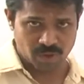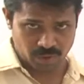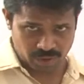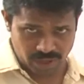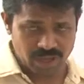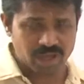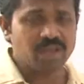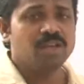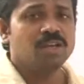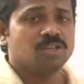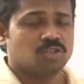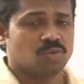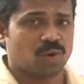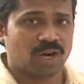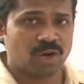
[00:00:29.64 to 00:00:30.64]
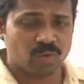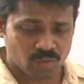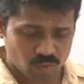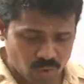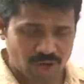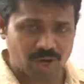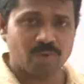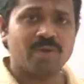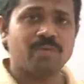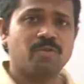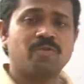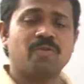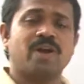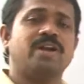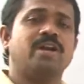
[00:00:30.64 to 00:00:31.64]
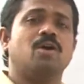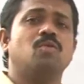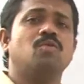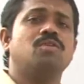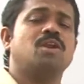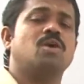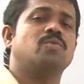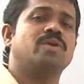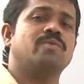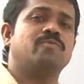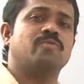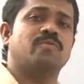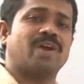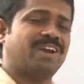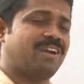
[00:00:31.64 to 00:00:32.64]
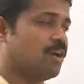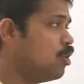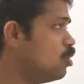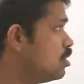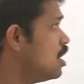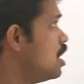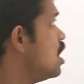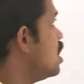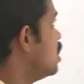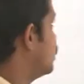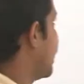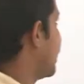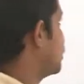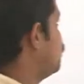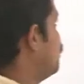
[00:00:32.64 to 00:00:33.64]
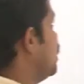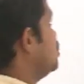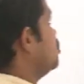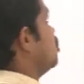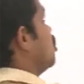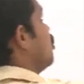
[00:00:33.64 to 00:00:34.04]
Okay, so what do we have to find out? Now we have to find out the expression